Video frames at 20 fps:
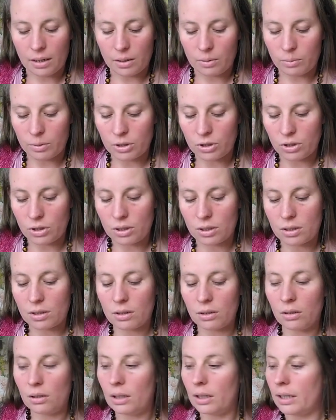which is
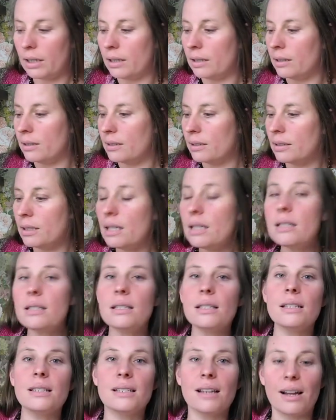still a
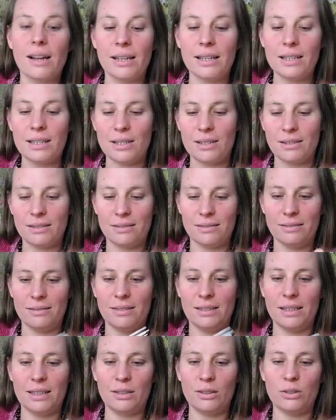teensy tiny
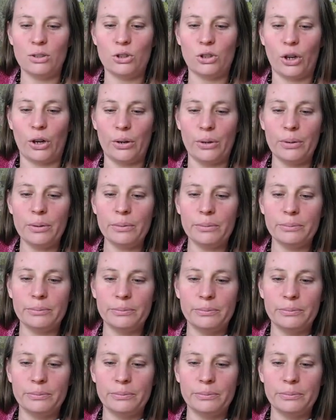little toe,